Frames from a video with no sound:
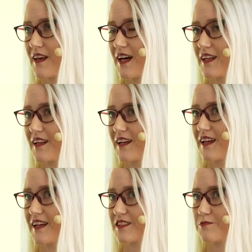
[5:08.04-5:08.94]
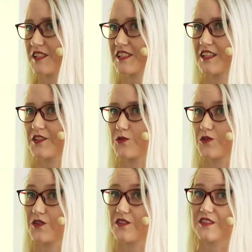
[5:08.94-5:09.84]
And I especially do
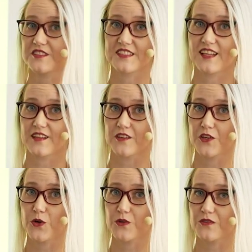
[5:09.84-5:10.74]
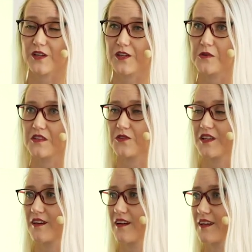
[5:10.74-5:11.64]
not understand their code if I go into
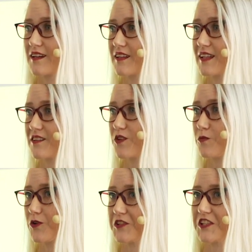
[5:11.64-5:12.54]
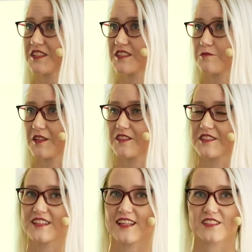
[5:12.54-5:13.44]
their GitHub projects,
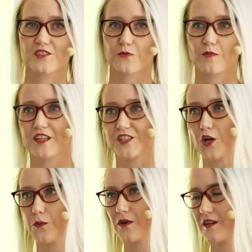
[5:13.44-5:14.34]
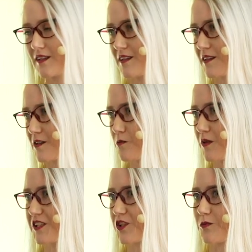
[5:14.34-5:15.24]
because that's not my job.
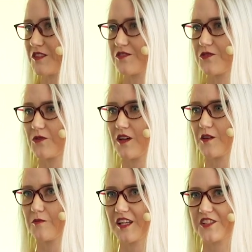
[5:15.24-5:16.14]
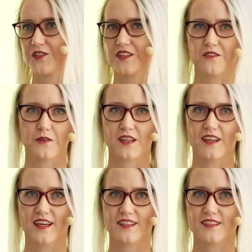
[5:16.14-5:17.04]
My job is to make sure that we
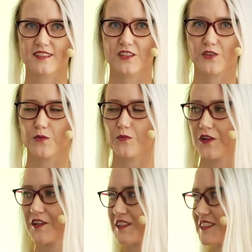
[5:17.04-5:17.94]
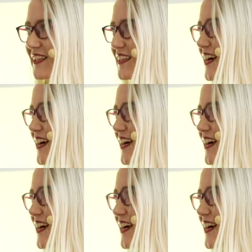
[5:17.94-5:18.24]
get good products at the